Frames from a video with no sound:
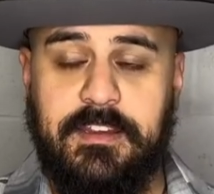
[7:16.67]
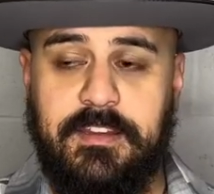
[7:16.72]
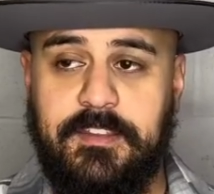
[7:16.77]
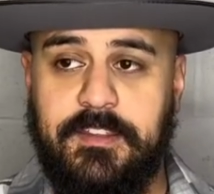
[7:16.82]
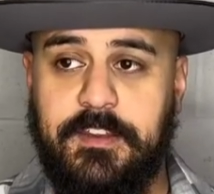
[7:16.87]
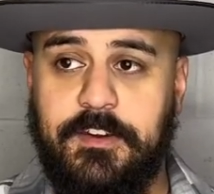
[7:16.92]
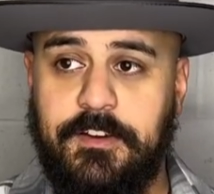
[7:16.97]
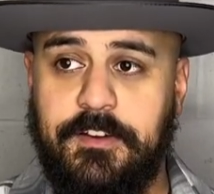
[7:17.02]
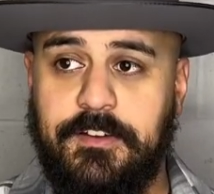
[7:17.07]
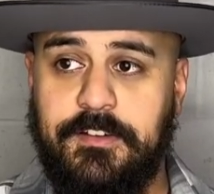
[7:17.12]

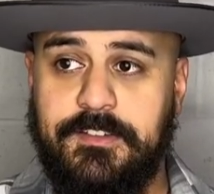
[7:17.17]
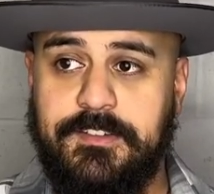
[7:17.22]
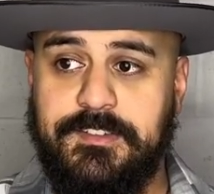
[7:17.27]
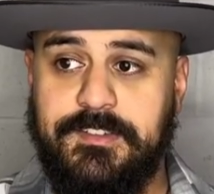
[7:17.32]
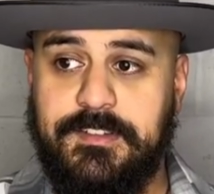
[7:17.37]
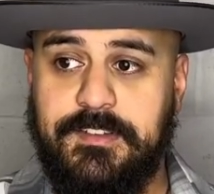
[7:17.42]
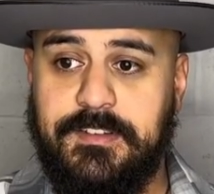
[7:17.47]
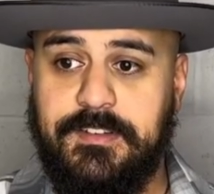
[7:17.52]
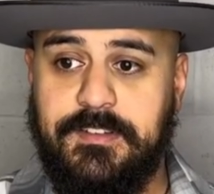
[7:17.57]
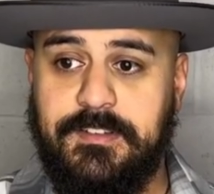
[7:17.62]

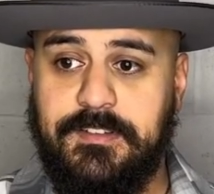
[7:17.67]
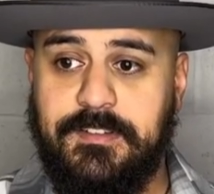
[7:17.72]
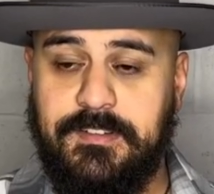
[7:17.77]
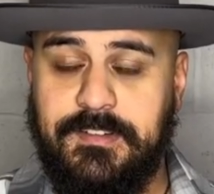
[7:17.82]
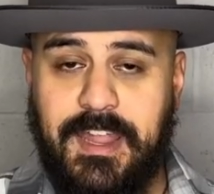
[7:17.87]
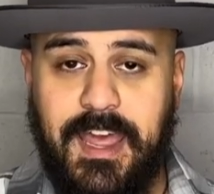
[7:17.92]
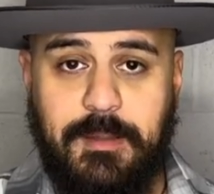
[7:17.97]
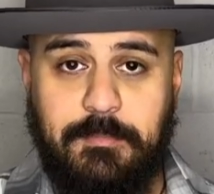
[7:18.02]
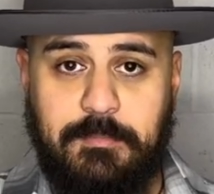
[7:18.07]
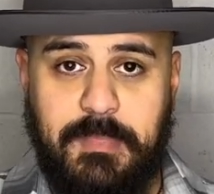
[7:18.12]
There's
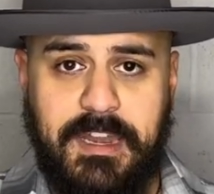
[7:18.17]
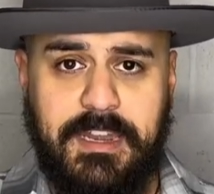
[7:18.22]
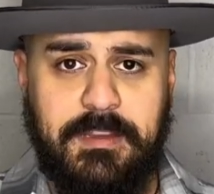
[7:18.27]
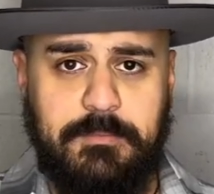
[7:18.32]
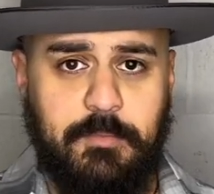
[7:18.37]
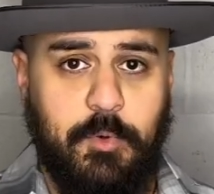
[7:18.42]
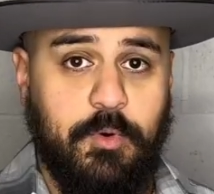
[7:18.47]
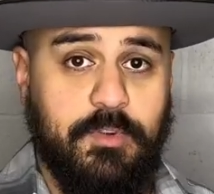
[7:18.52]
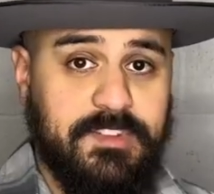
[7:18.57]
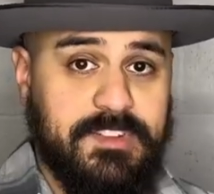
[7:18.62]
not many
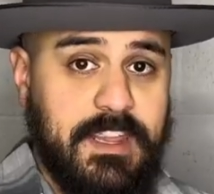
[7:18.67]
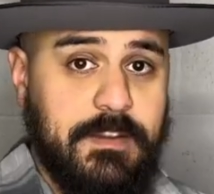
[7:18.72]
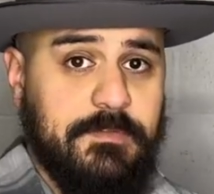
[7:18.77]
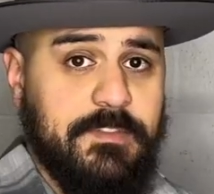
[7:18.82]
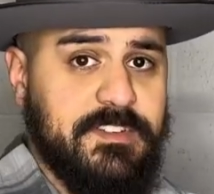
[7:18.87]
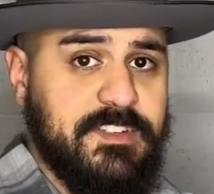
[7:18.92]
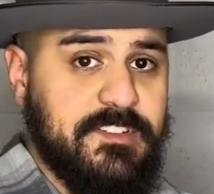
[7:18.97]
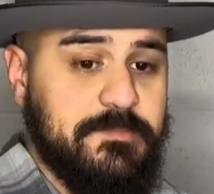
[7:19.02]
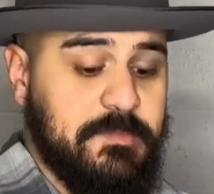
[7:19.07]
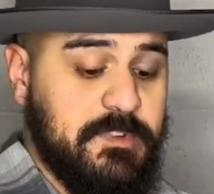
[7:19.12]
more
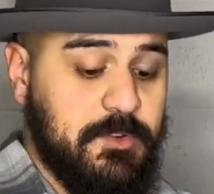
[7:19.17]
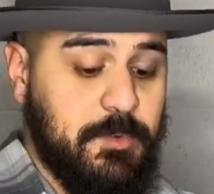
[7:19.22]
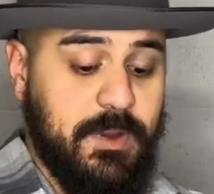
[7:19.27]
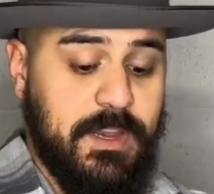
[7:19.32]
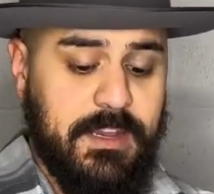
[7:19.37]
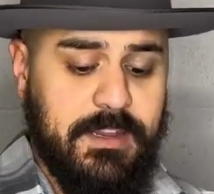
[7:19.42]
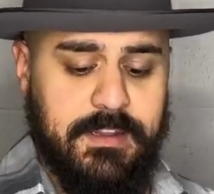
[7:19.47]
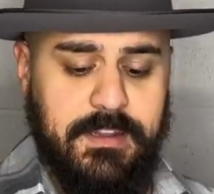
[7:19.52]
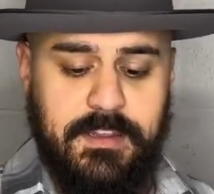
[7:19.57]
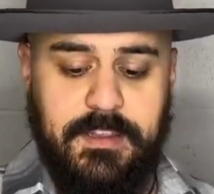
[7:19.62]
differences
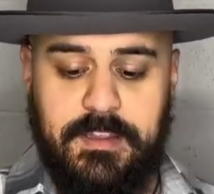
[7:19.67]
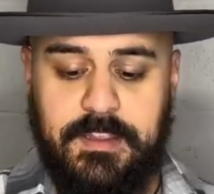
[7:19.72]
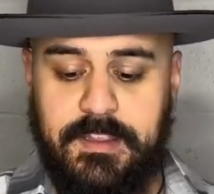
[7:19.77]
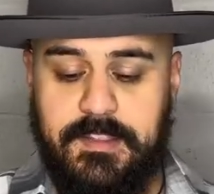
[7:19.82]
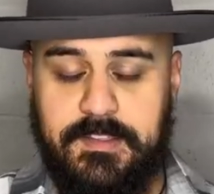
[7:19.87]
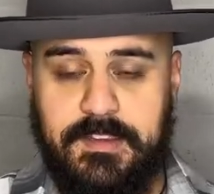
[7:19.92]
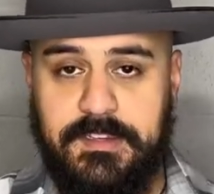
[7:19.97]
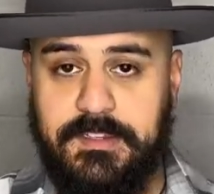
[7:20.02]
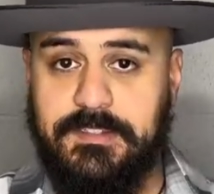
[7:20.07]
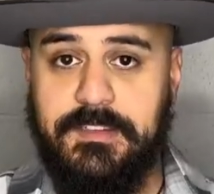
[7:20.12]
between
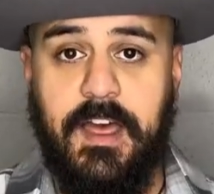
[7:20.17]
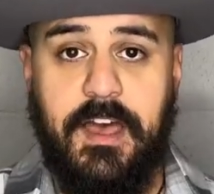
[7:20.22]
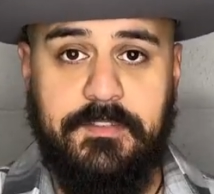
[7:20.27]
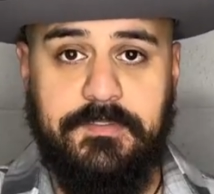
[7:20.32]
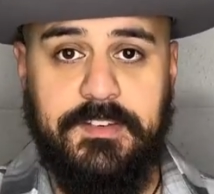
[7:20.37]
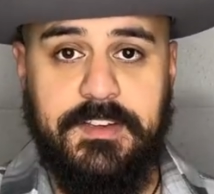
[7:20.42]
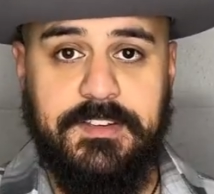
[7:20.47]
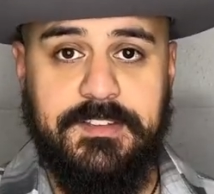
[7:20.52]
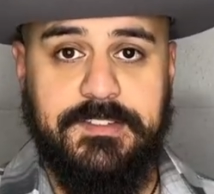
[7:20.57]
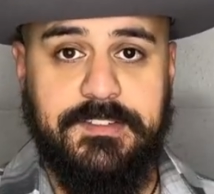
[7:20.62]
the
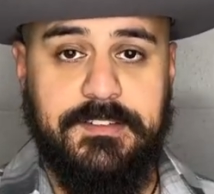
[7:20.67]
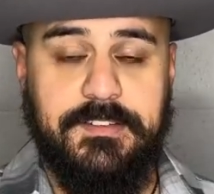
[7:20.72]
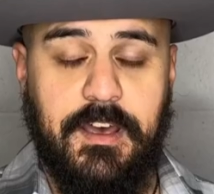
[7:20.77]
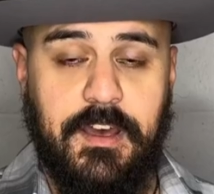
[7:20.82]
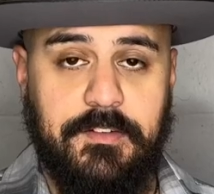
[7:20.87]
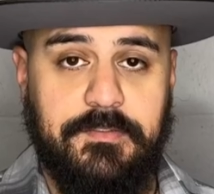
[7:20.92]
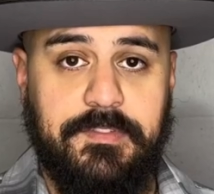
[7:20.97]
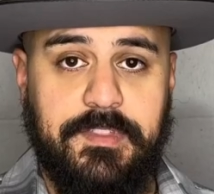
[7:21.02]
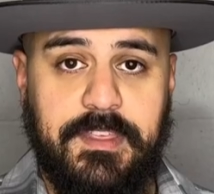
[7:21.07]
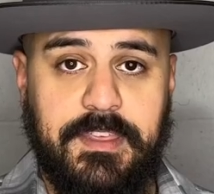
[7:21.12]
softness
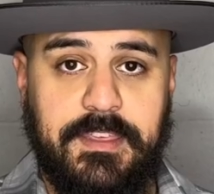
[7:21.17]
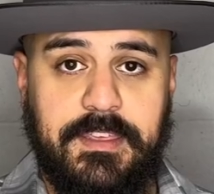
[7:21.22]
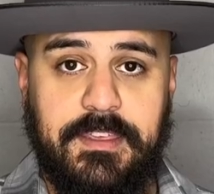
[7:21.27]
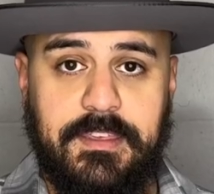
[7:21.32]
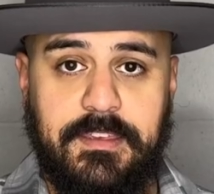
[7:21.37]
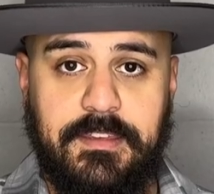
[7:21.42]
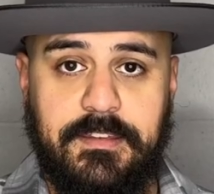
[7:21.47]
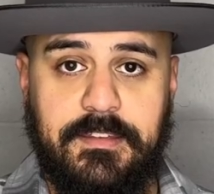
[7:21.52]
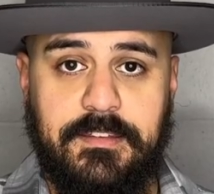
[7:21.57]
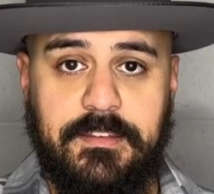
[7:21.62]
of the
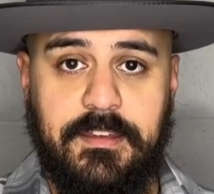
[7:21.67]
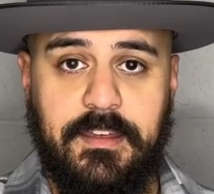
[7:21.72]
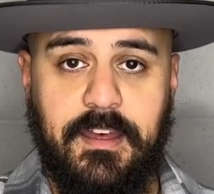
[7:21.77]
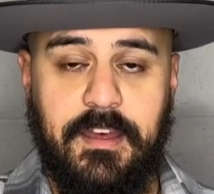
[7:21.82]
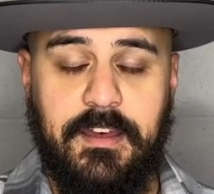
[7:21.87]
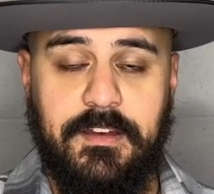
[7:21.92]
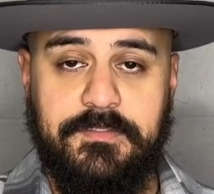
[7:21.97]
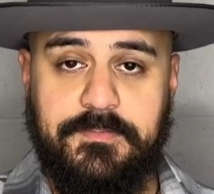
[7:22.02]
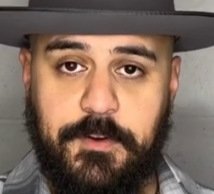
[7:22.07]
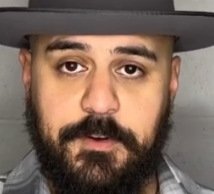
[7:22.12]

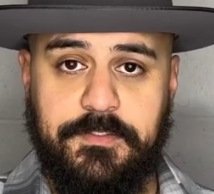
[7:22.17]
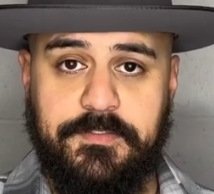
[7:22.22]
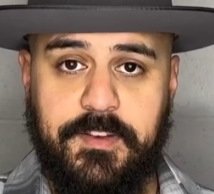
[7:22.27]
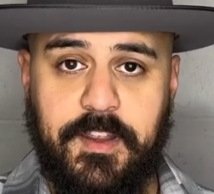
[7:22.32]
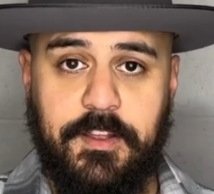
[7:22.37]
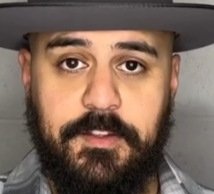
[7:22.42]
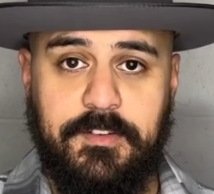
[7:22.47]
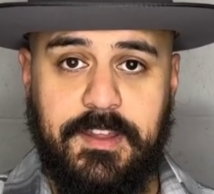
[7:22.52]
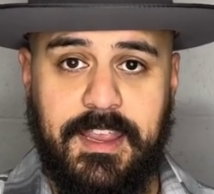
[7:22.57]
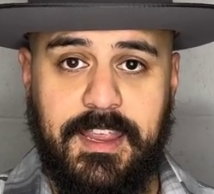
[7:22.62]
uh, fur
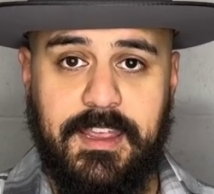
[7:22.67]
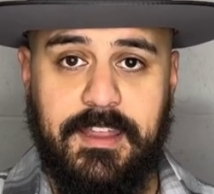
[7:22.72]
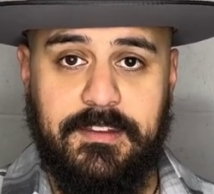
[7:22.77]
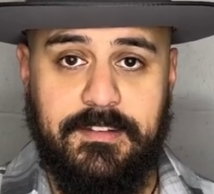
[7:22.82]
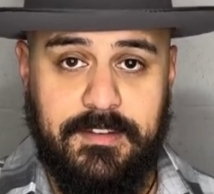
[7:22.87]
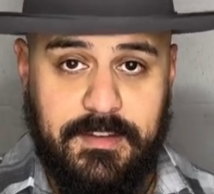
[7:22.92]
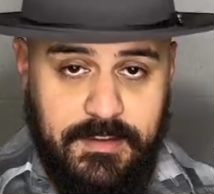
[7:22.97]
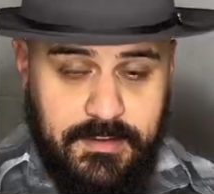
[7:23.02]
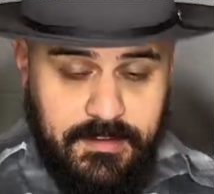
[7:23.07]
felt and